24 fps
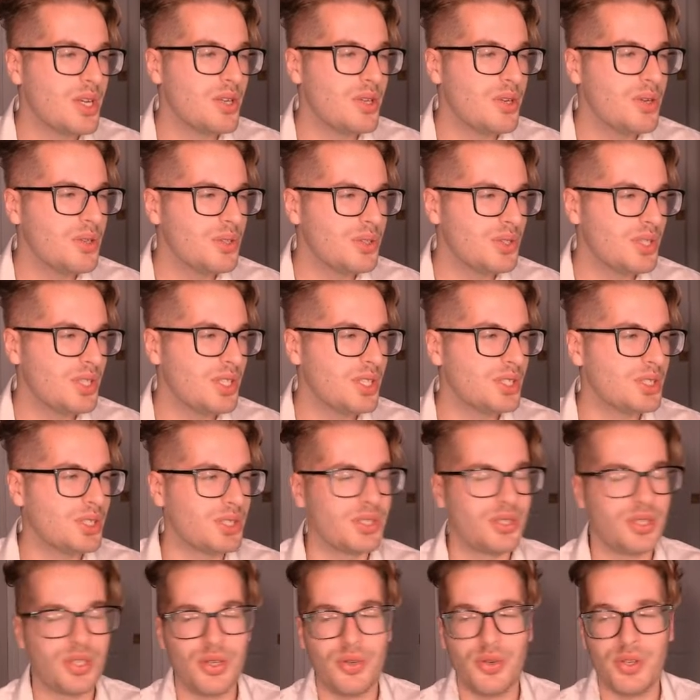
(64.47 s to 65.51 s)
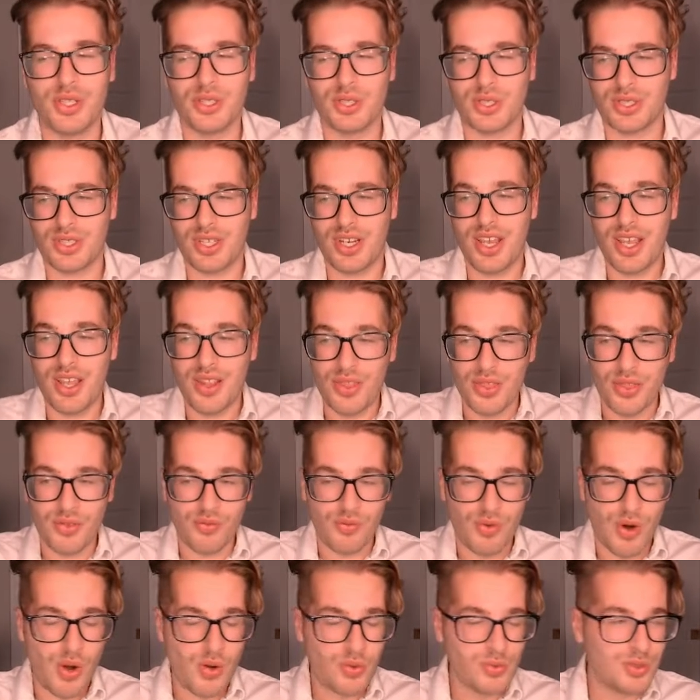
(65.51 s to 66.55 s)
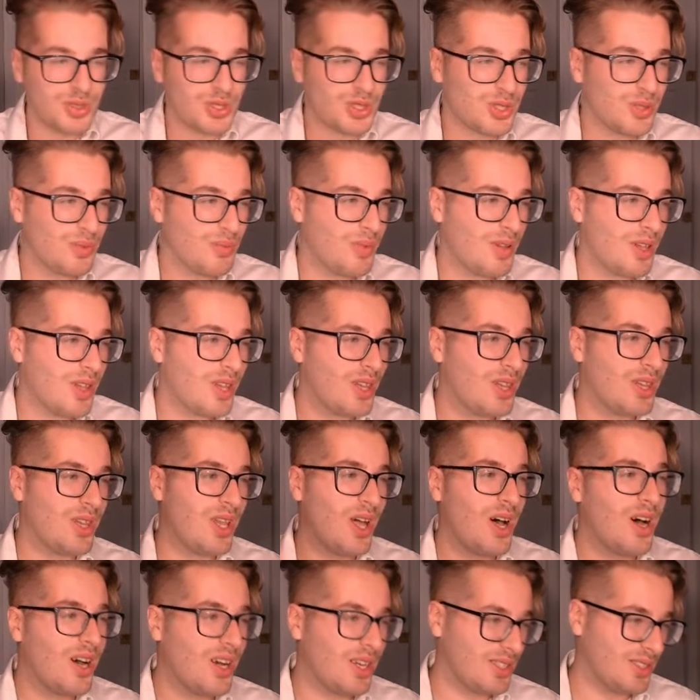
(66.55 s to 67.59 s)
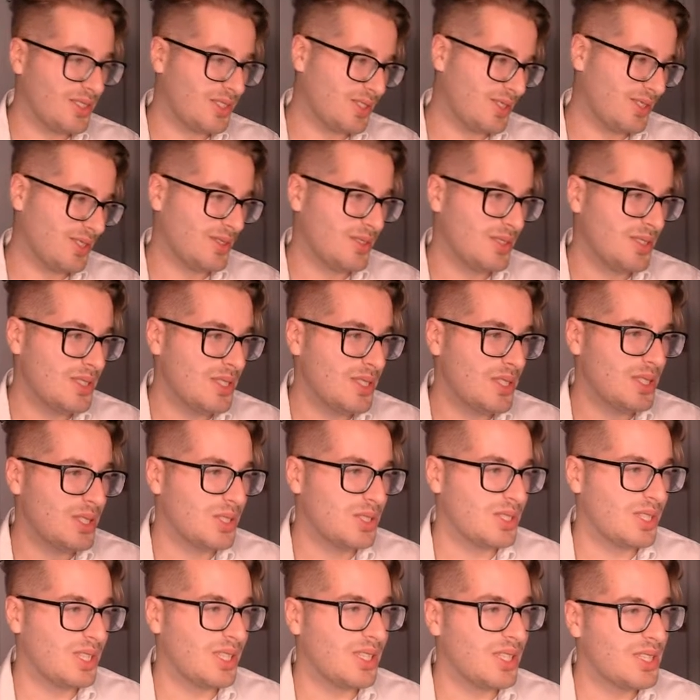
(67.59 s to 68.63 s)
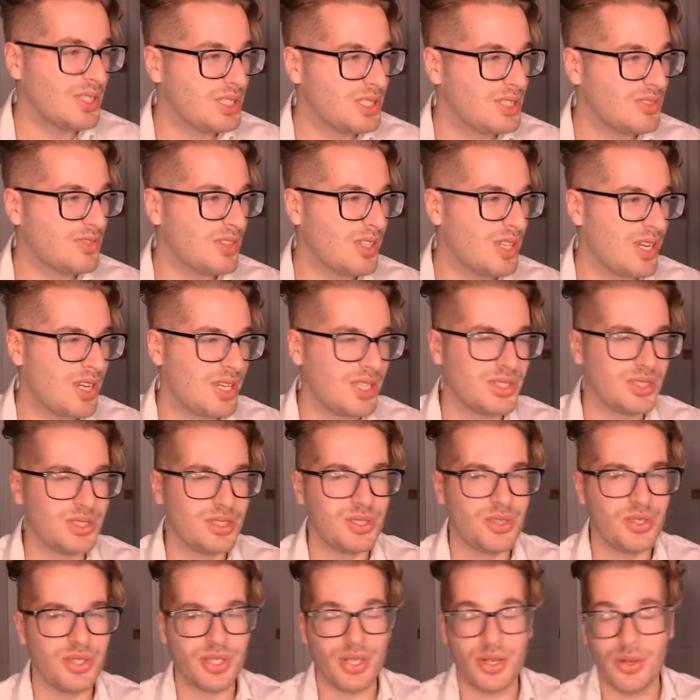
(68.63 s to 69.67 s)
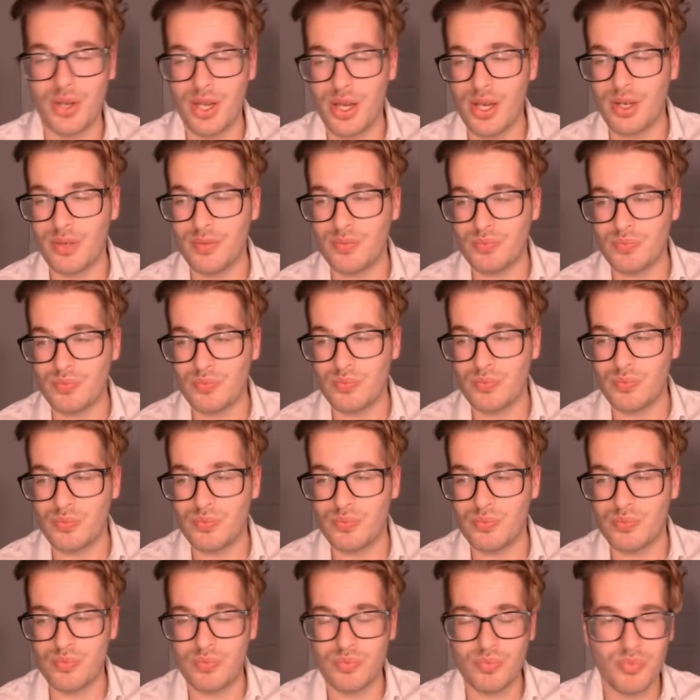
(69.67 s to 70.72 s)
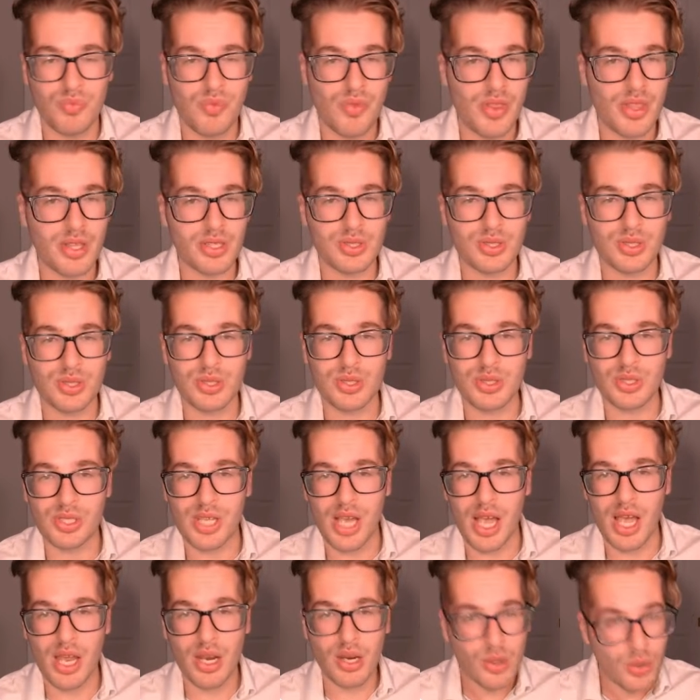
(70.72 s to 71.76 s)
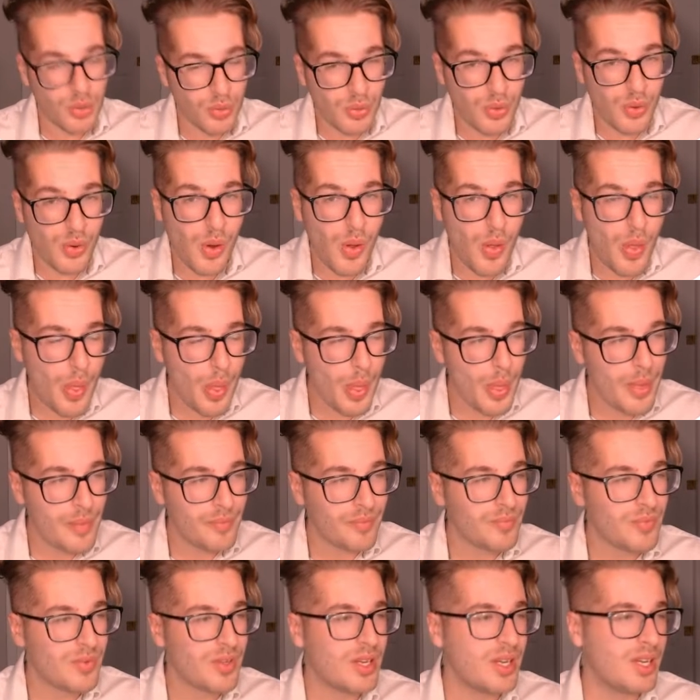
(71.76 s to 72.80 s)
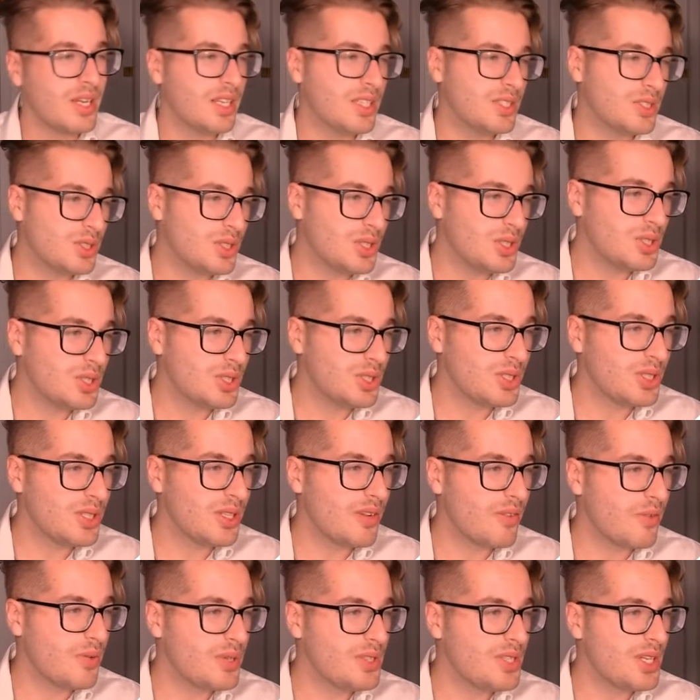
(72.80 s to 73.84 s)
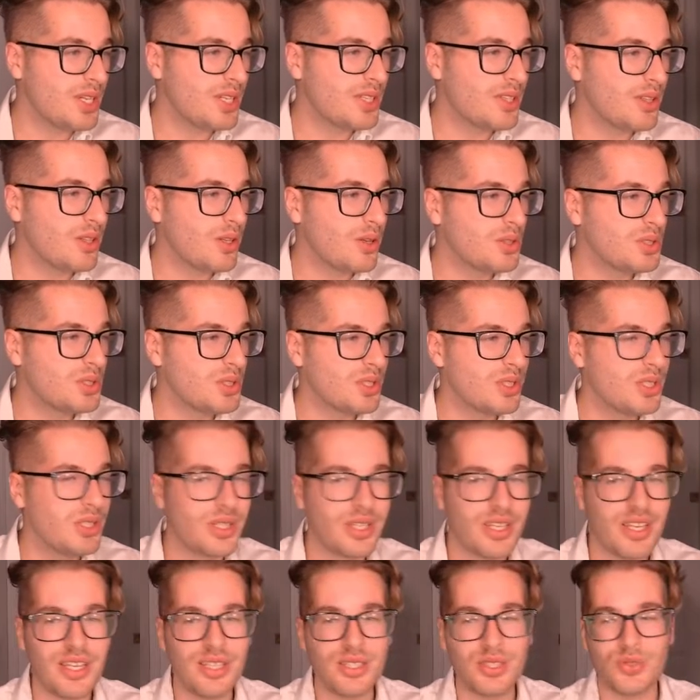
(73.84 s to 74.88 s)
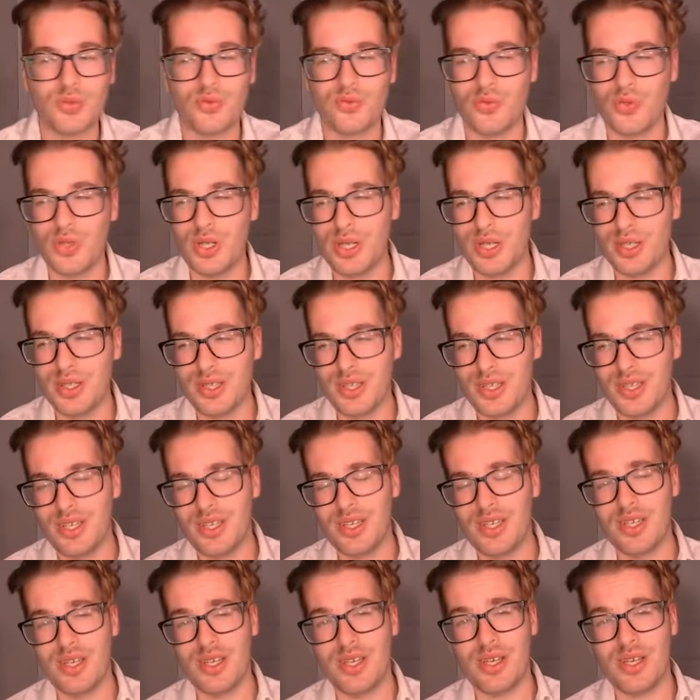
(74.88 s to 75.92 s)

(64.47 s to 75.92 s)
usually you just get thrown some laws, just a list of laws, and you're like, okay, this is kind of cool. Essentially, if we take a closer look, it's really